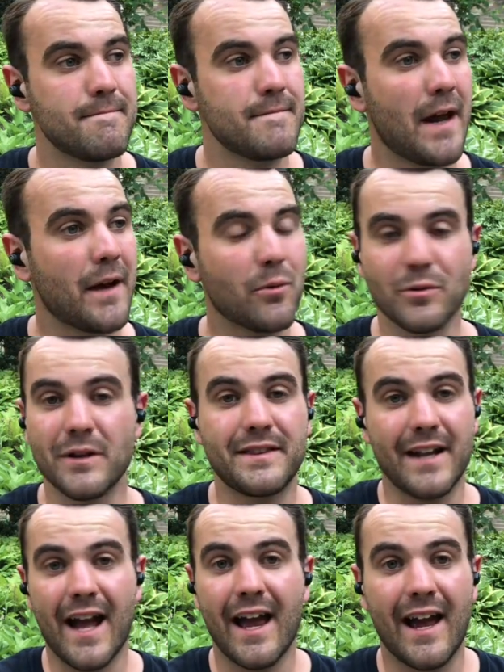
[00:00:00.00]
And I regret
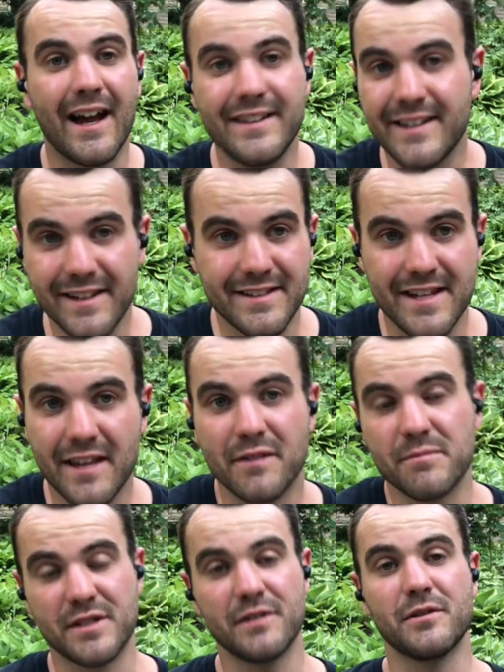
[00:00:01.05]
that I didn't take them
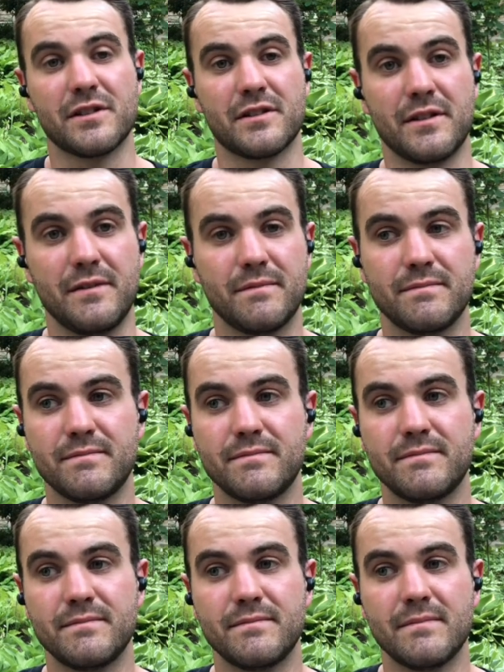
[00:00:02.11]
seriously.
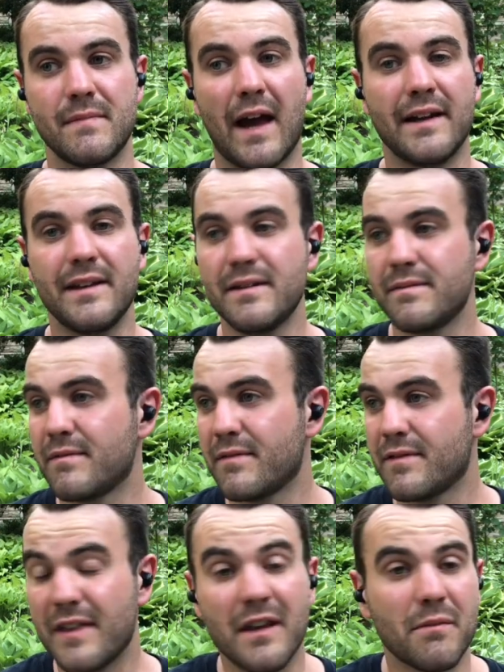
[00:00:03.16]
I didn't
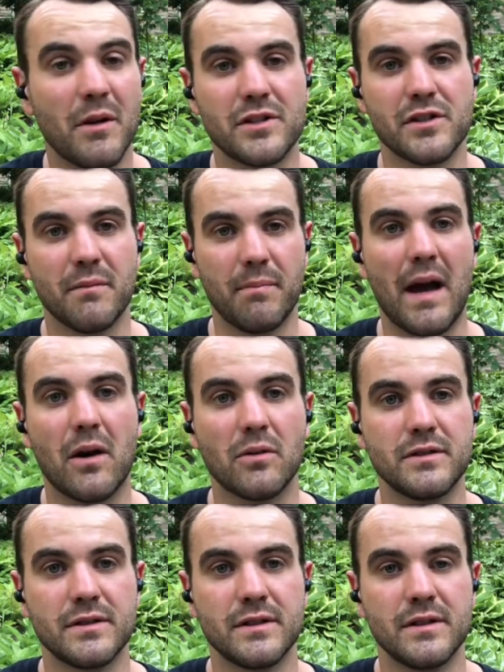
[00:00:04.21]
think much
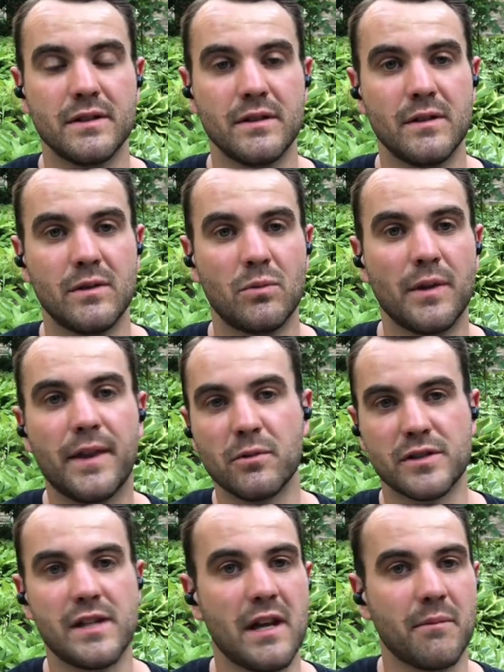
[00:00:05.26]
about what they were
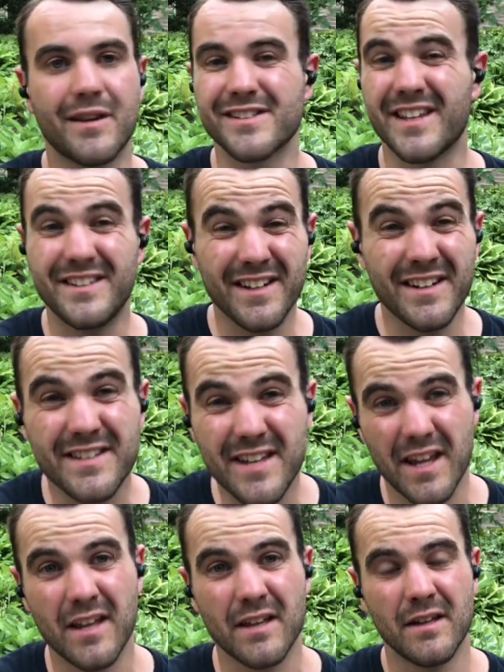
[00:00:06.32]
saying because I didn't
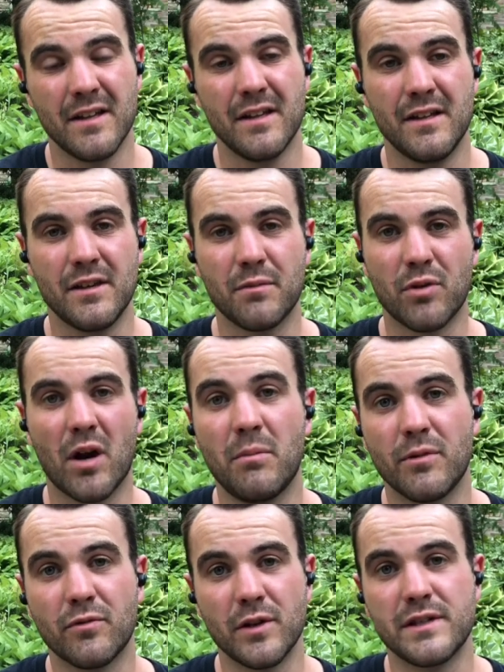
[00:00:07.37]
take the problem
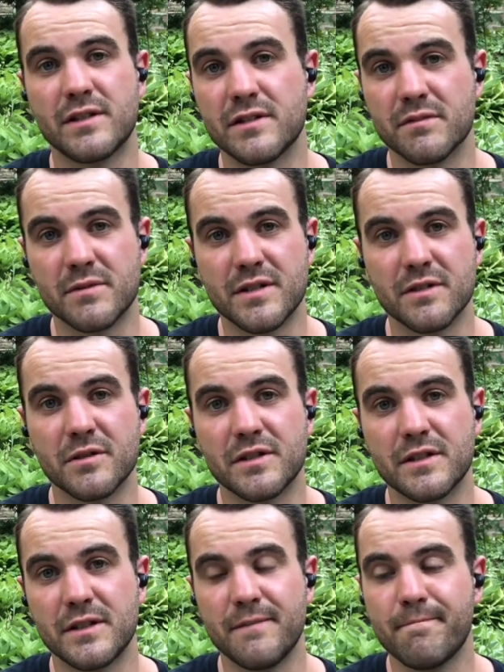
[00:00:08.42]
of racism
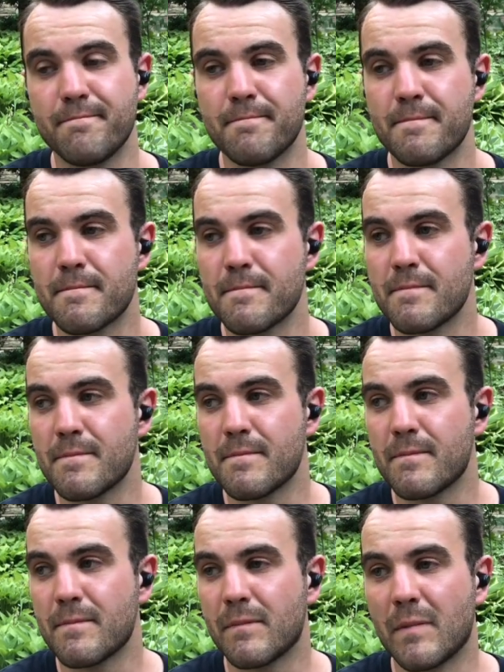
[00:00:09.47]
seriously.
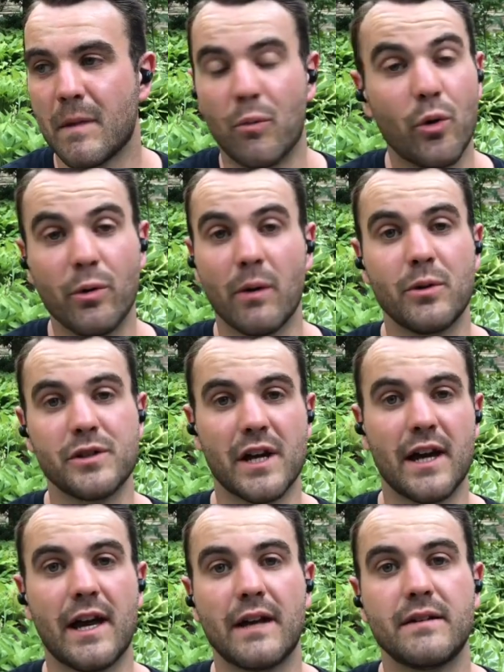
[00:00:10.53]
And boy, do I wish I
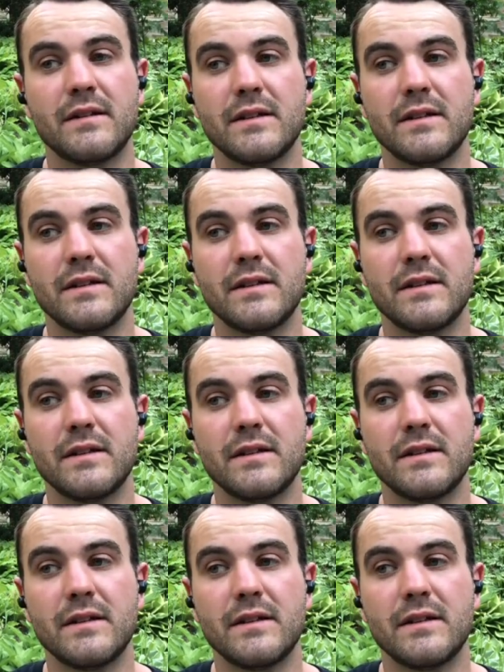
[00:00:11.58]
had.